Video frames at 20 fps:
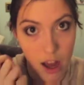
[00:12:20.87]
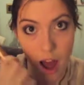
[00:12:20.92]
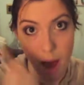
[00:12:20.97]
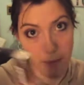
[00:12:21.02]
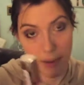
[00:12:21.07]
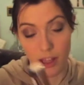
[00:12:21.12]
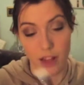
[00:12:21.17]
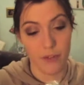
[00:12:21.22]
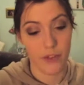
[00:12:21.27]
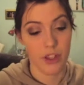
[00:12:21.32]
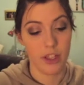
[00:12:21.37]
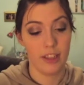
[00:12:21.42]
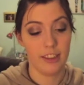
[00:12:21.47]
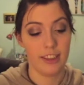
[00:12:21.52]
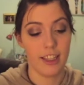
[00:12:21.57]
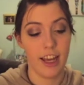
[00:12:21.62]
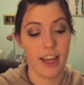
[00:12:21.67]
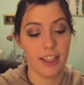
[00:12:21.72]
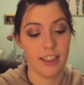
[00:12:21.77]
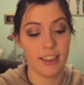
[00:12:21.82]
I'm in love with
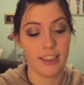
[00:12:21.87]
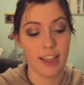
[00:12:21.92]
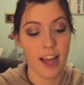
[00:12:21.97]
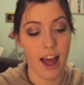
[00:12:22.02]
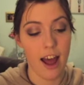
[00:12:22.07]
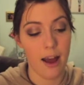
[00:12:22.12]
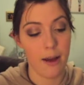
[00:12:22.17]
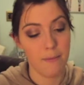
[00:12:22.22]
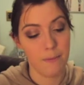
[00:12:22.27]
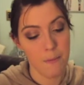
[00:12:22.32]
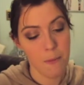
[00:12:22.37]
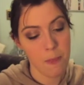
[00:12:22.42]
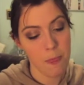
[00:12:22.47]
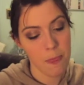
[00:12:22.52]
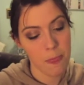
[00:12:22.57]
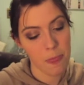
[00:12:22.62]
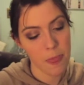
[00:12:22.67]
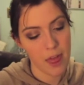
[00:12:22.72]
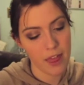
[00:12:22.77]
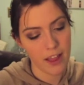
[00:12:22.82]
this. It's I
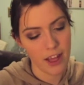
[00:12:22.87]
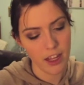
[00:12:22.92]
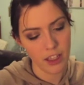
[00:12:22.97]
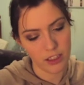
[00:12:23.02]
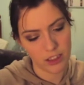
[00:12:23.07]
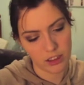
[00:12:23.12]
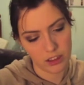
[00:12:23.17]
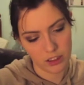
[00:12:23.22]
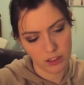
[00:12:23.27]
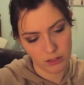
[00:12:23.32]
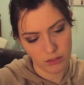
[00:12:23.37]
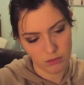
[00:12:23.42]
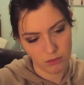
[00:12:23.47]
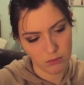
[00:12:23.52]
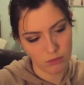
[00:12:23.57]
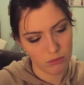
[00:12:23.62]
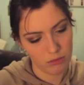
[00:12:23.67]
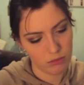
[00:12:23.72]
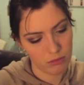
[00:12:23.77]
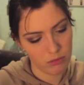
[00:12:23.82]
think it's
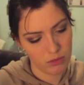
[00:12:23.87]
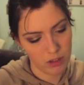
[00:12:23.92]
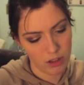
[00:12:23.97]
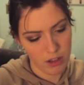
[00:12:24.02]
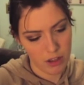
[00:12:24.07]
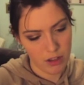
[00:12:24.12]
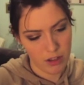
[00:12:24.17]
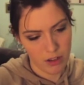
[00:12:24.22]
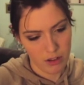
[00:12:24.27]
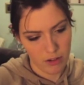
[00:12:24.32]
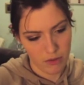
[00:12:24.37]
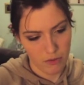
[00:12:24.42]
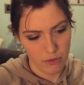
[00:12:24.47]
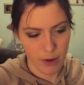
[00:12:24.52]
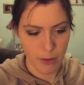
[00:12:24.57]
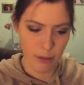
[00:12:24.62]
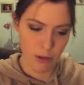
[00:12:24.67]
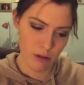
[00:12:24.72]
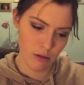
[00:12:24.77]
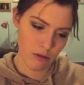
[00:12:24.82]

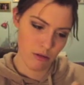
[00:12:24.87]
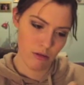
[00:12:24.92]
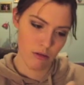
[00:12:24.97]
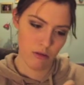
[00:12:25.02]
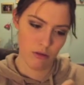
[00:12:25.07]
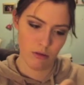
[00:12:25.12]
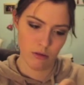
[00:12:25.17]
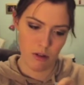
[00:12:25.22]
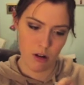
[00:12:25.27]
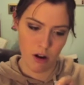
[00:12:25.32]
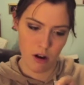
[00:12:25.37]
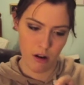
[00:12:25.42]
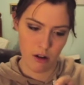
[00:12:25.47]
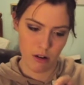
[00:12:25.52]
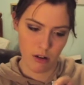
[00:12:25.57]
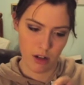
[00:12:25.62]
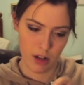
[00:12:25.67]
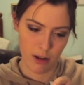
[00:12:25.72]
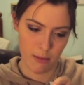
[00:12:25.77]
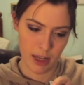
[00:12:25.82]
Rimmel. No,
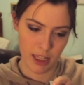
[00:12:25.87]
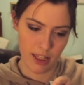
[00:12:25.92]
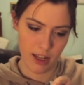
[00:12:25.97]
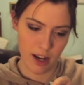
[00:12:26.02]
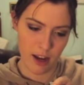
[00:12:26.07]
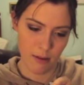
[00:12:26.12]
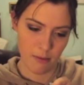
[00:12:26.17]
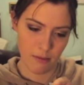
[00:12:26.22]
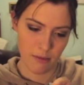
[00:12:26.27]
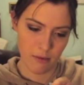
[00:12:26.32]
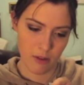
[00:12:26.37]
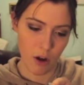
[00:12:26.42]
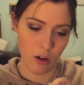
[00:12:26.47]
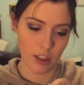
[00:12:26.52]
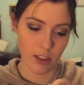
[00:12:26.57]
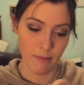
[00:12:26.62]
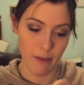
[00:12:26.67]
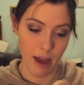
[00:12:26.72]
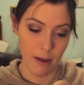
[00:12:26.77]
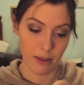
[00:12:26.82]
did I make that up?
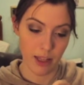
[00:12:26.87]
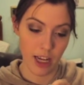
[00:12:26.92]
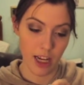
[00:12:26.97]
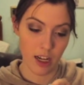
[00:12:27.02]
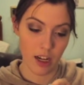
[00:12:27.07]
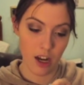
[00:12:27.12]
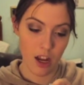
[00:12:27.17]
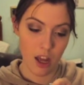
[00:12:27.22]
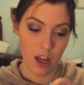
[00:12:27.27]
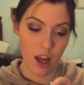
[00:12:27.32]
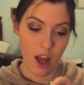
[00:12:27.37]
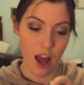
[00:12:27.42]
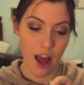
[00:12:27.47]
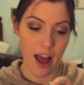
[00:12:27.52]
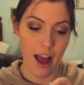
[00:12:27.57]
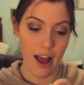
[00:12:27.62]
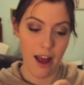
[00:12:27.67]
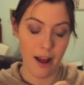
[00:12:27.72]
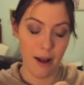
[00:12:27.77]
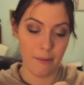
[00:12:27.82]
No, it's Maybelline.
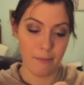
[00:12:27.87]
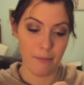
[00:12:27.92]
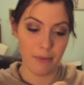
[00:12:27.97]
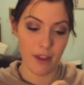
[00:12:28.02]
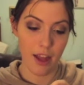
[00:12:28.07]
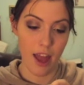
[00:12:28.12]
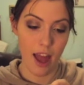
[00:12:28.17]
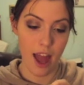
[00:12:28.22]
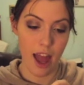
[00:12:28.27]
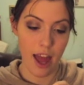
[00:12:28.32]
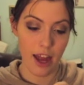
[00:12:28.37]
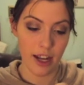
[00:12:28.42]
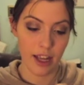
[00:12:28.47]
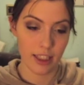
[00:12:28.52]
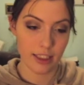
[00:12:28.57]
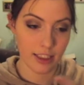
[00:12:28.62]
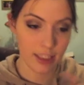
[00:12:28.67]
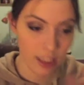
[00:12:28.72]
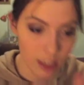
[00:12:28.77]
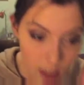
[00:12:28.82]

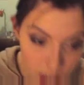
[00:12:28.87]
And it's